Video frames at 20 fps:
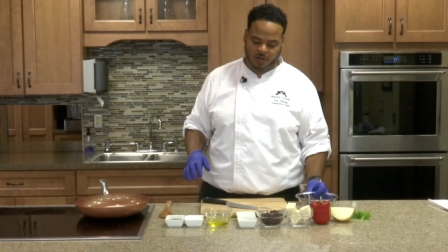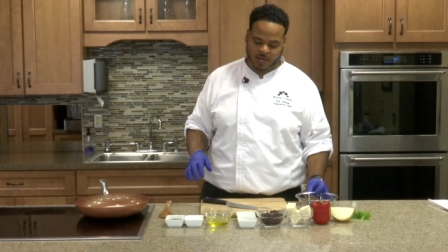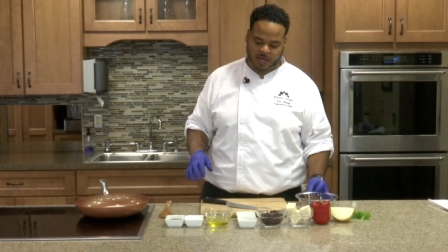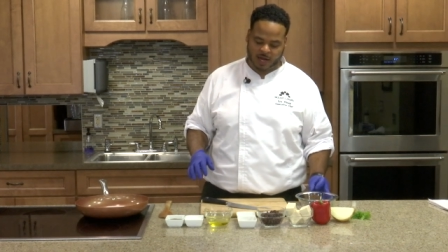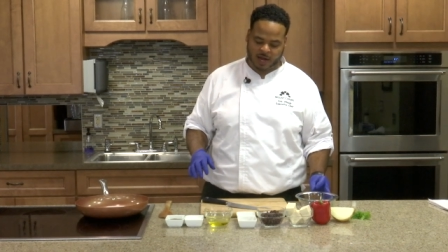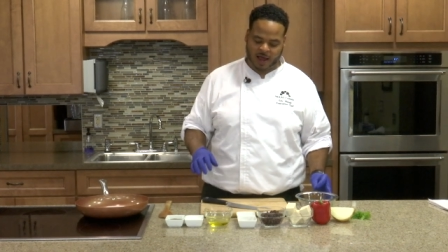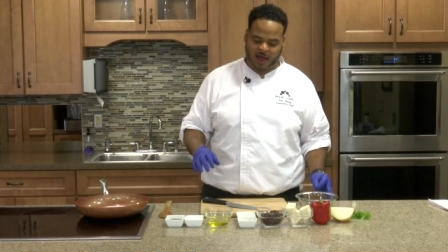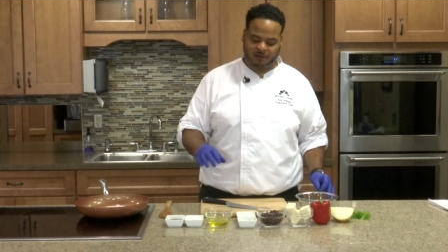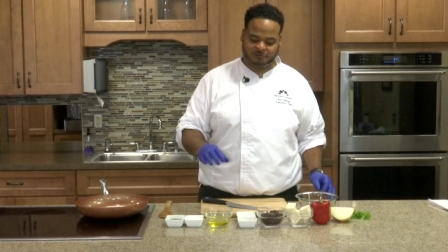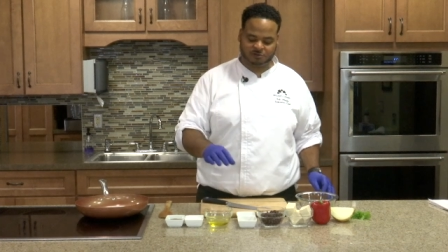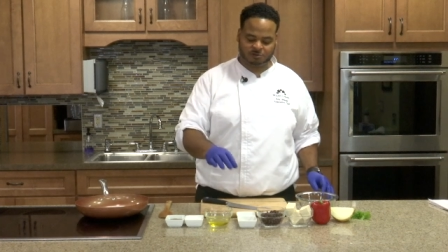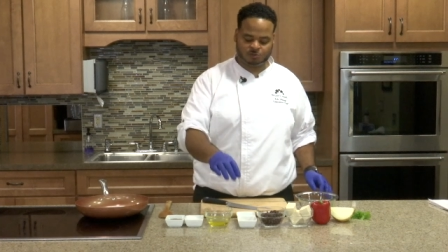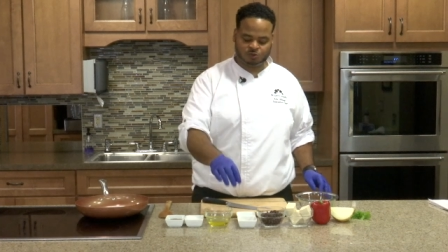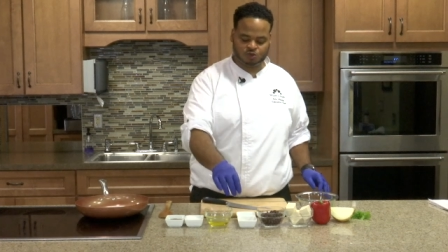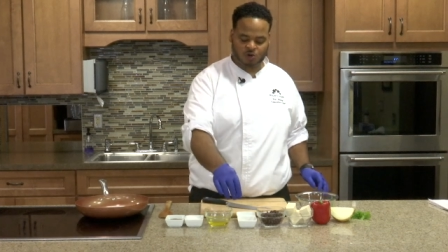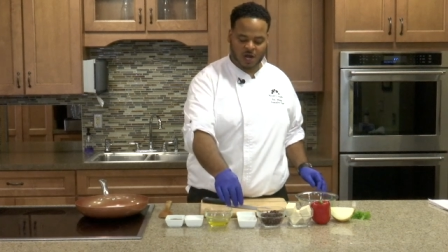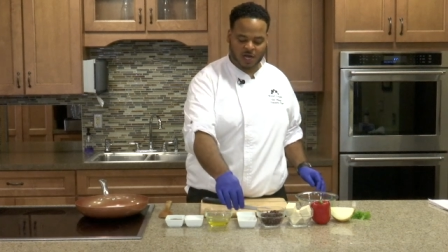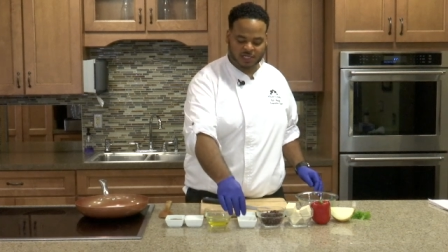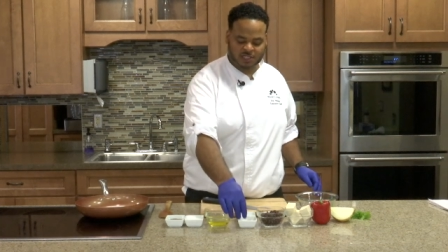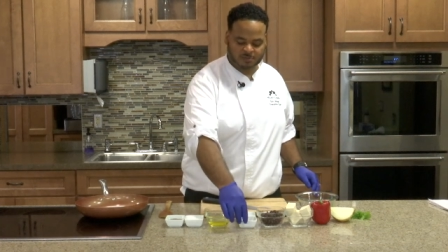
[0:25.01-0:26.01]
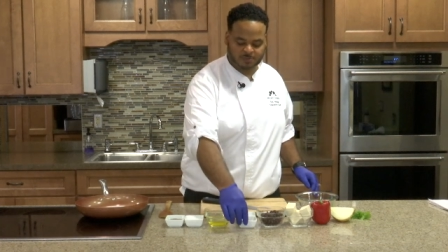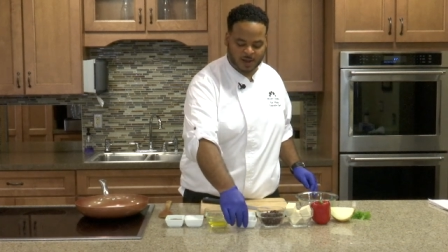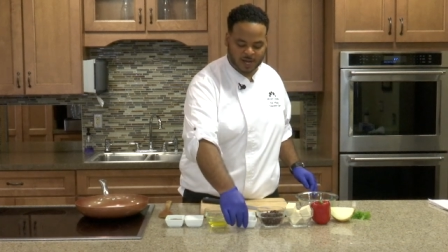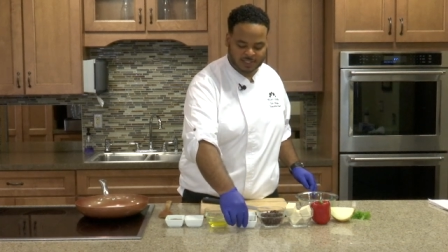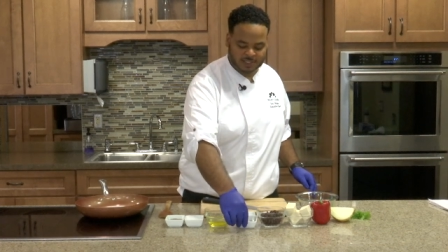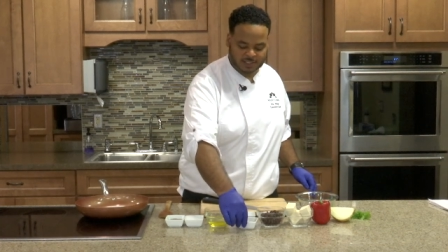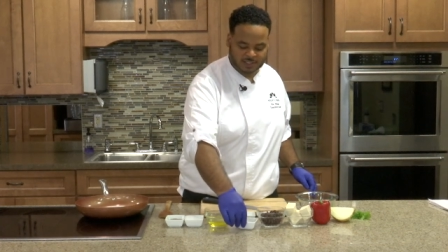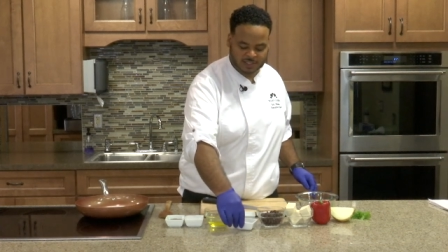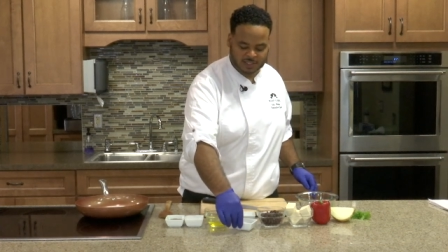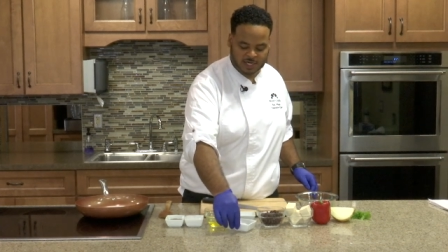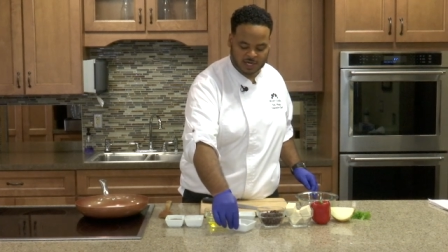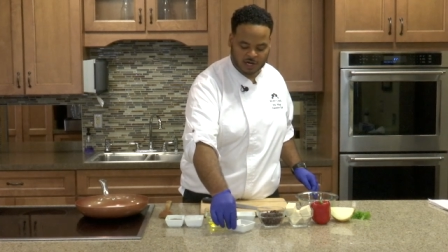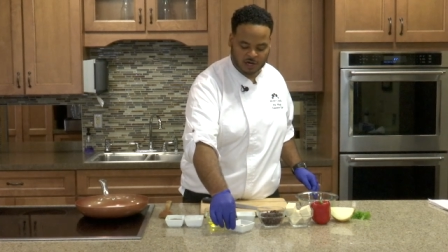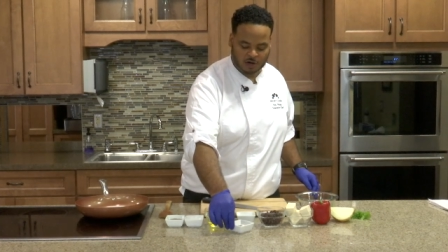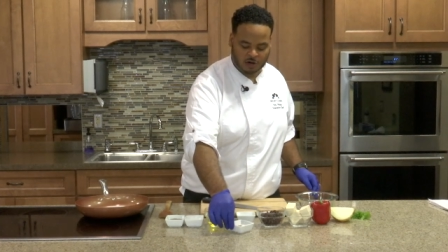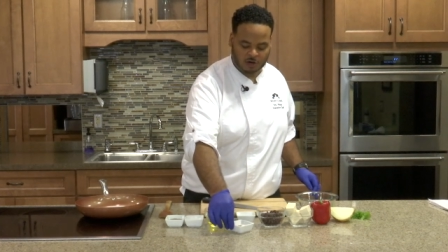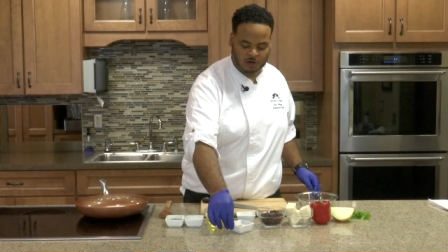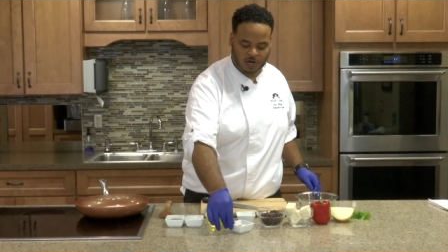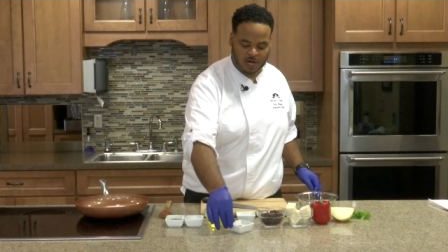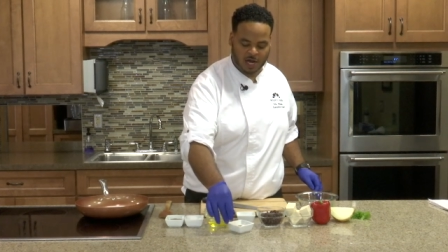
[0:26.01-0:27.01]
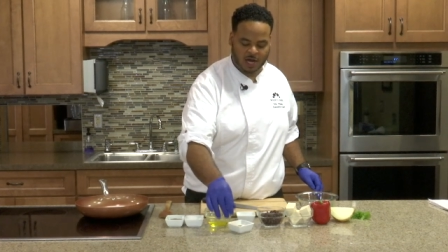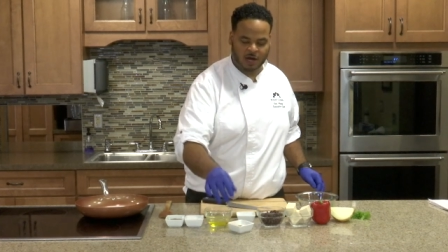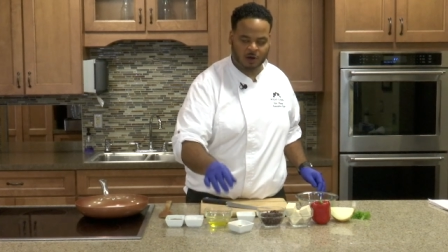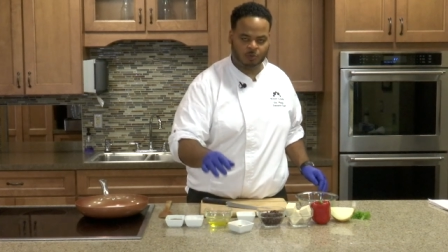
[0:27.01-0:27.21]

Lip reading: and I have some dry spices here.